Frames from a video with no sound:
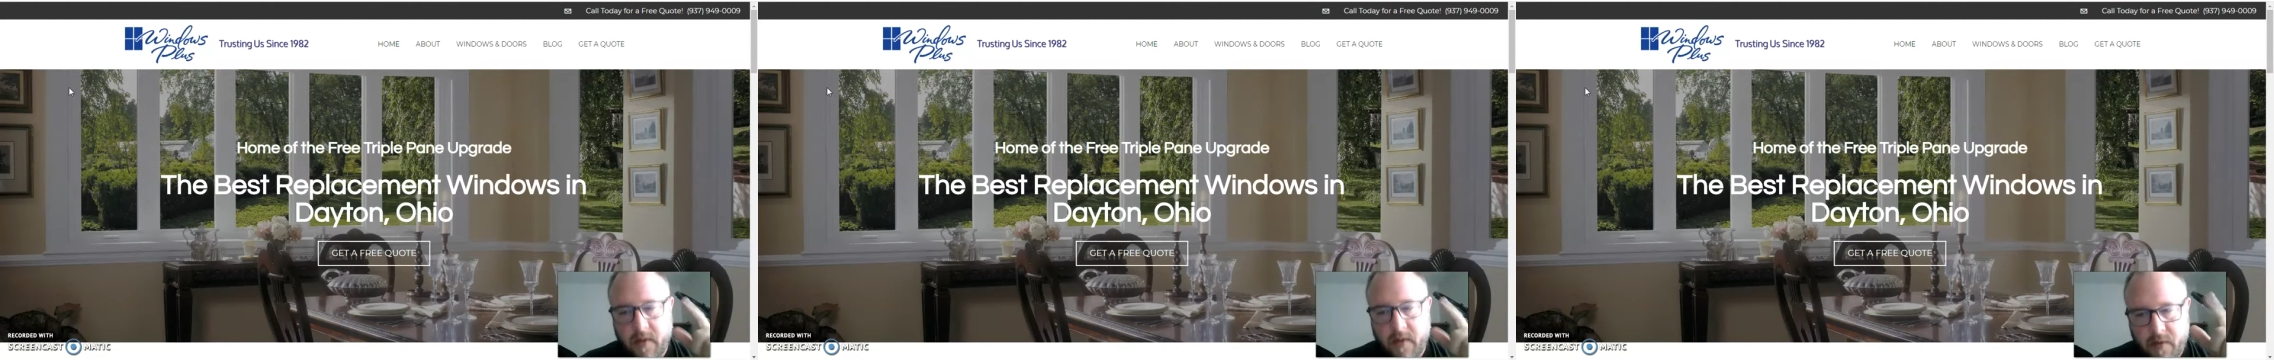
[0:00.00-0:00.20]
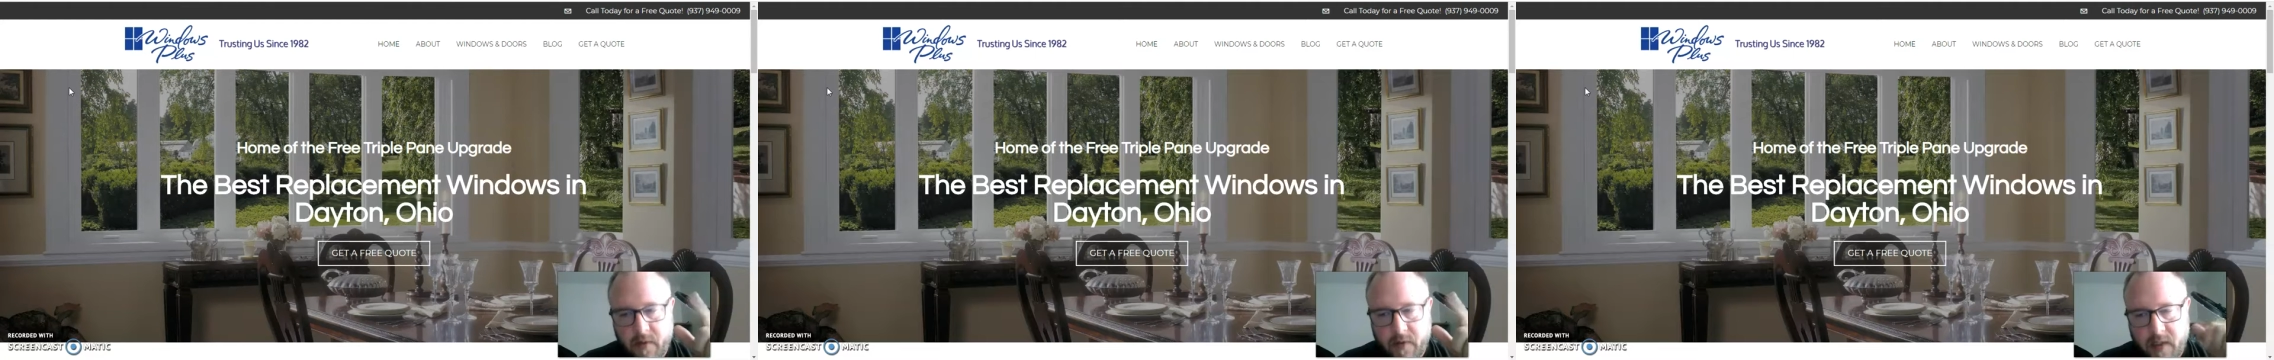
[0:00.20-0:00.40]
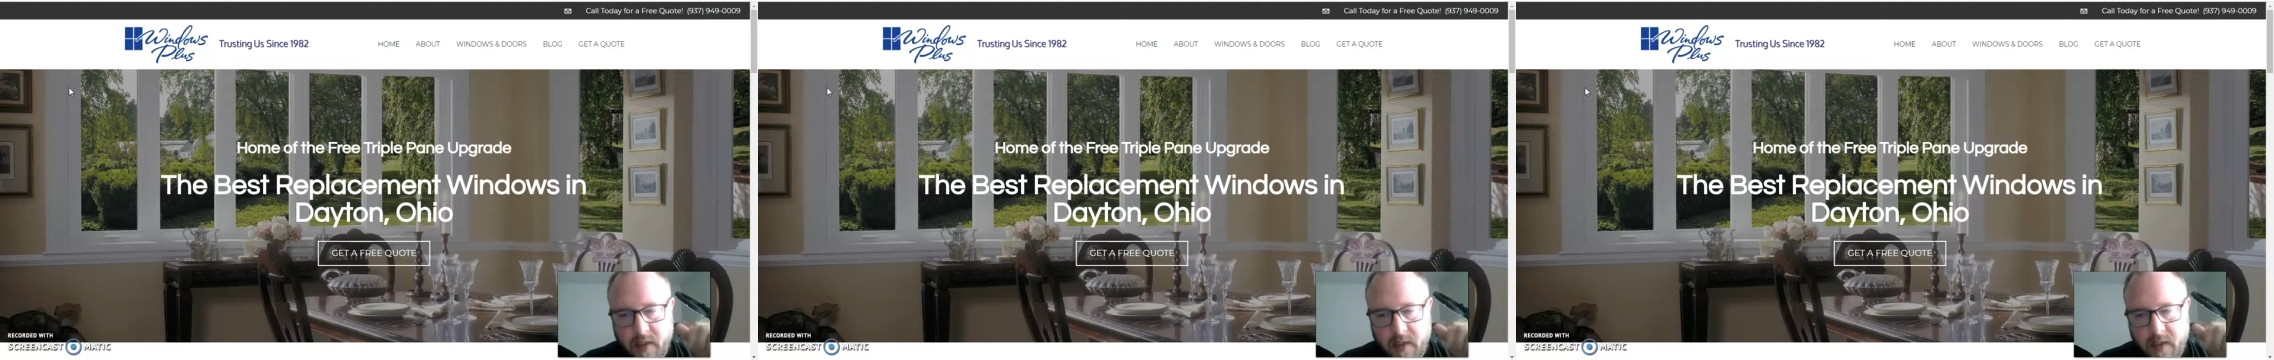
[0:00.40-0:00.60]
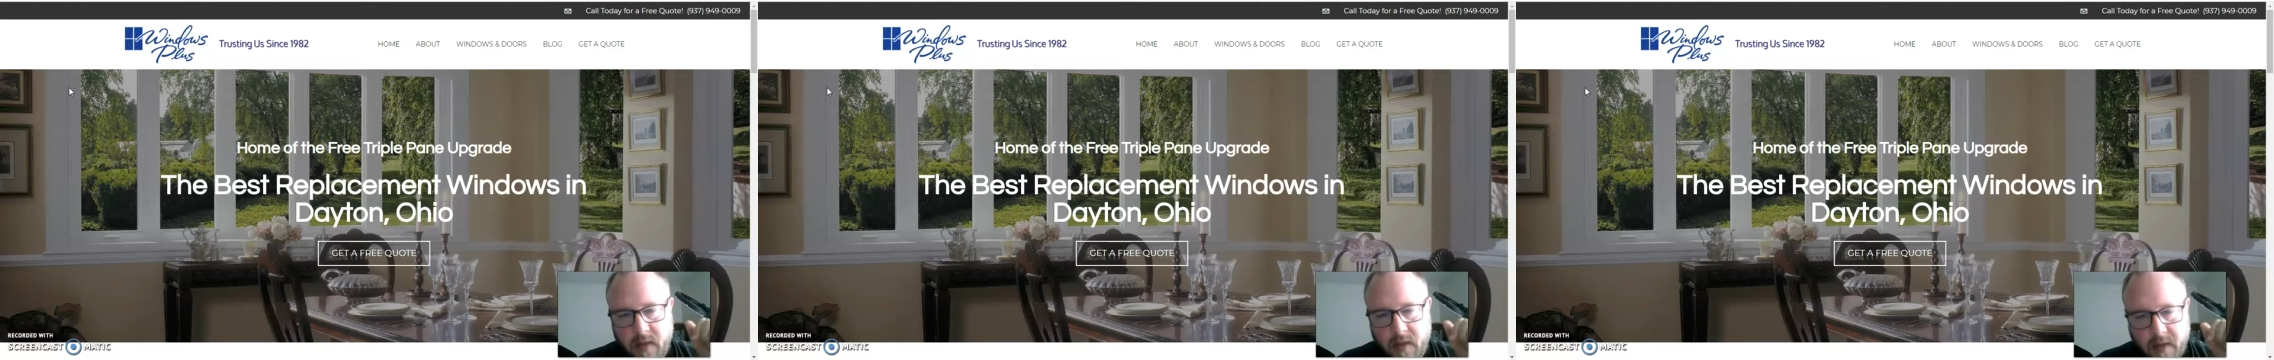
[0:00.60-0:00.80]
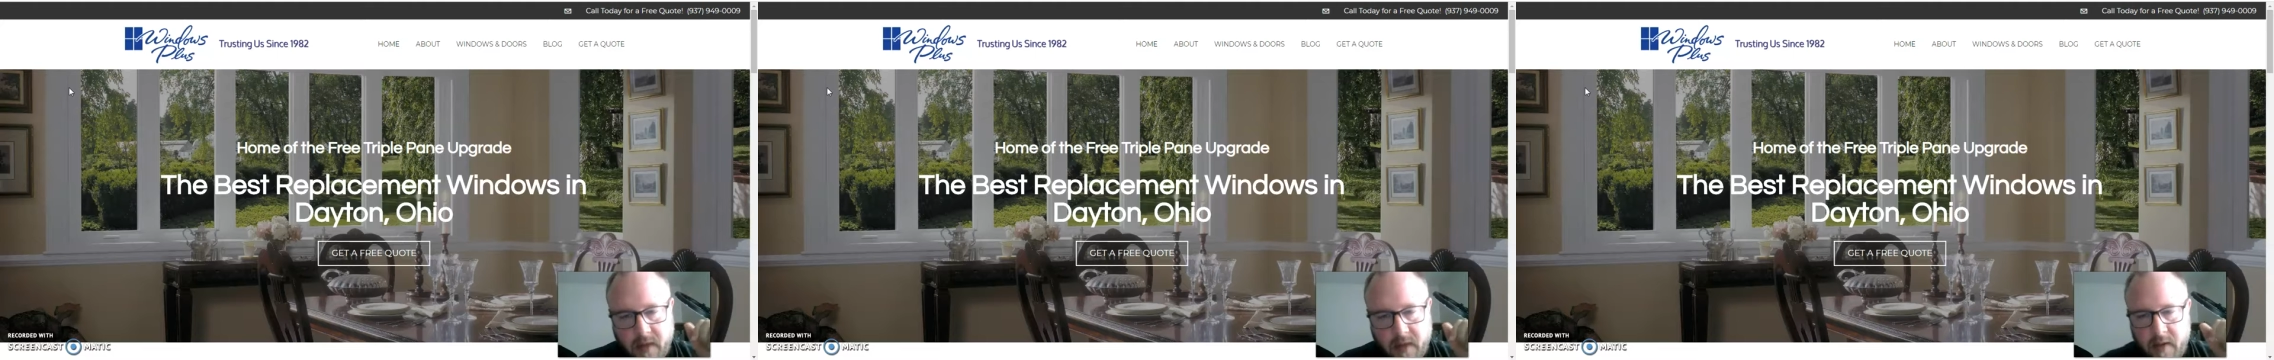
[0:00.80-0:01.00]
First thing is
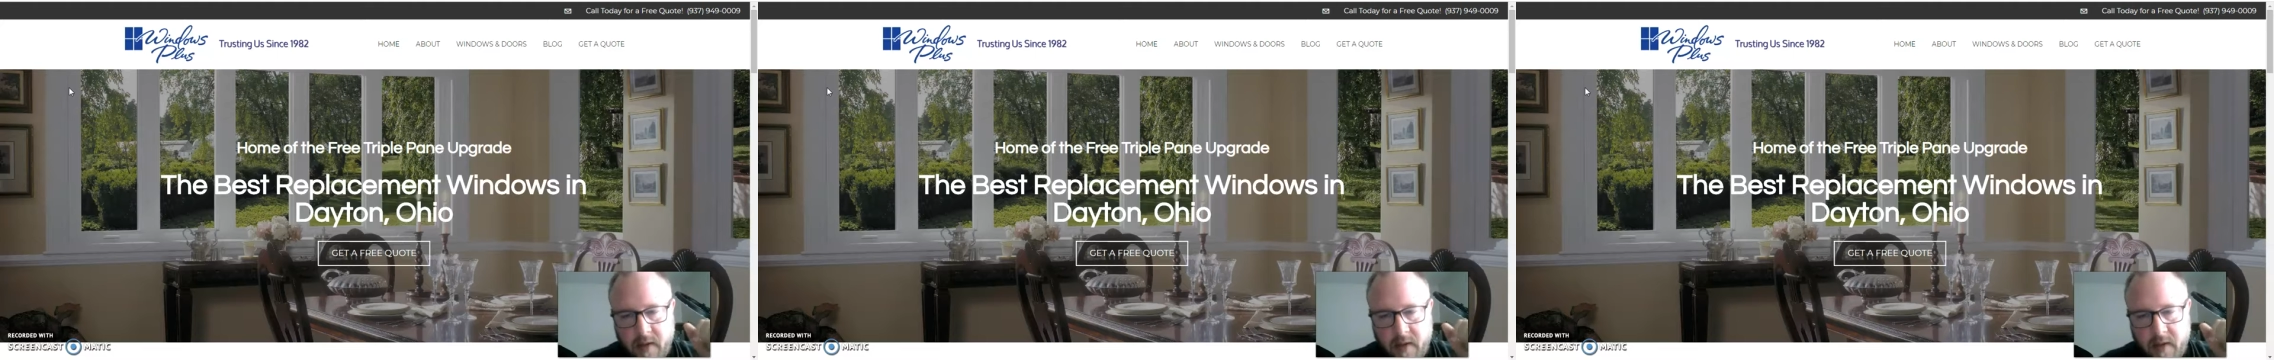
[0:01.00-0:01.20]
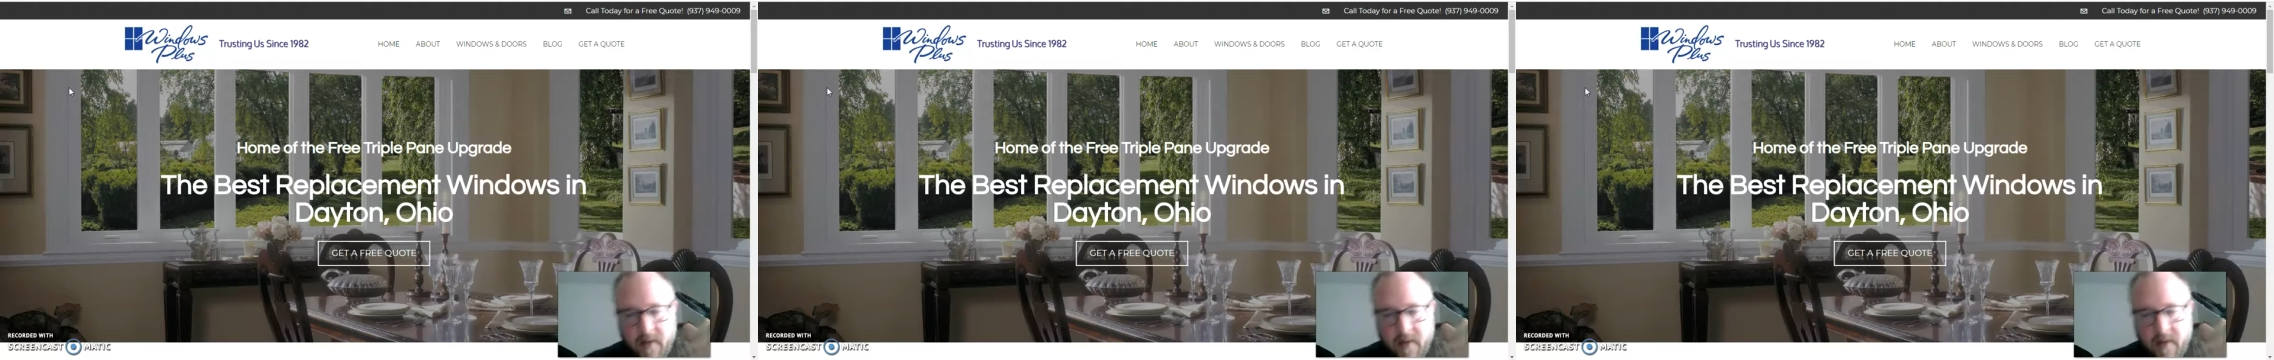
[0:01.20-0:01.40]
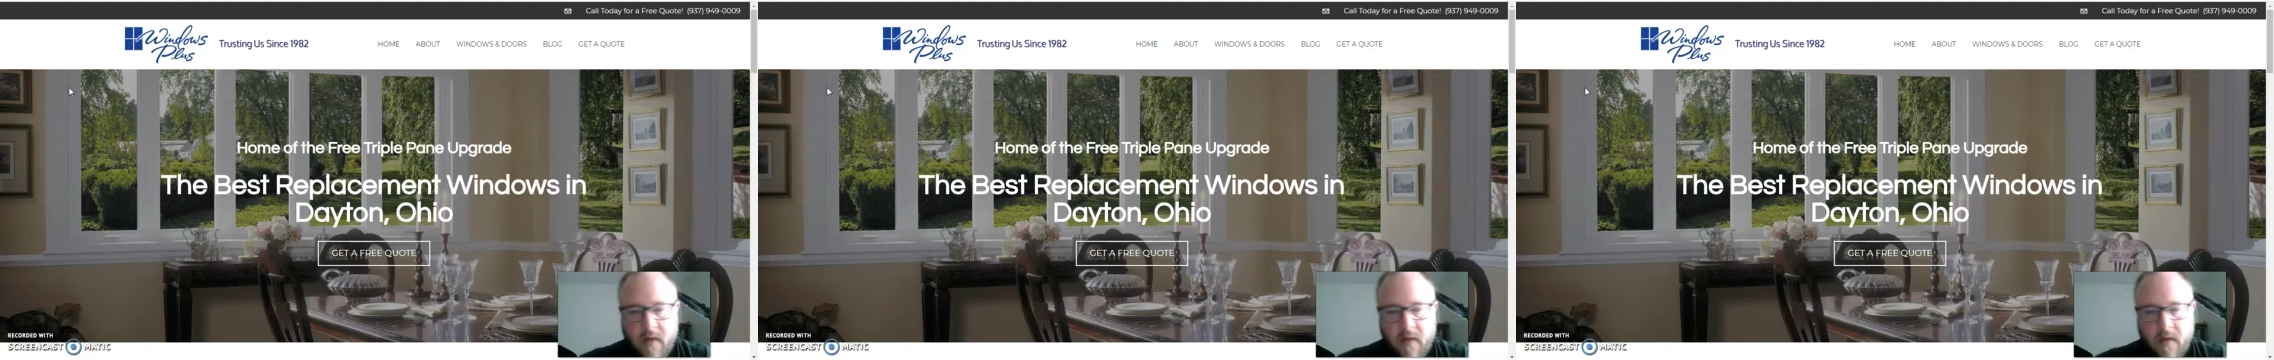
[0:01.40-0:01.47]
content.